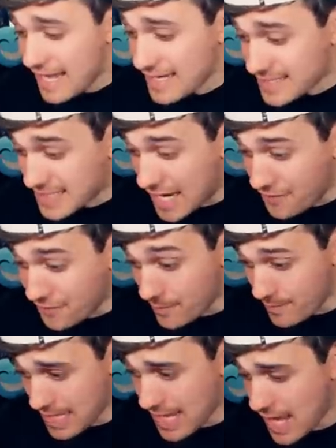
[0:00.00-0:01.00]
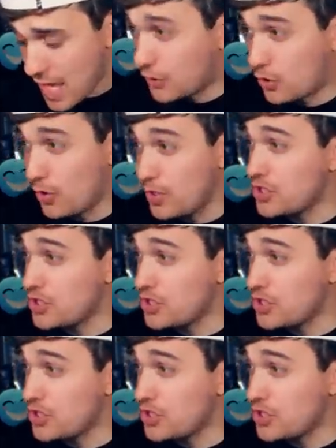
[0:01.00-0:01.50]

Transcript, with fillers: It's time for me to go to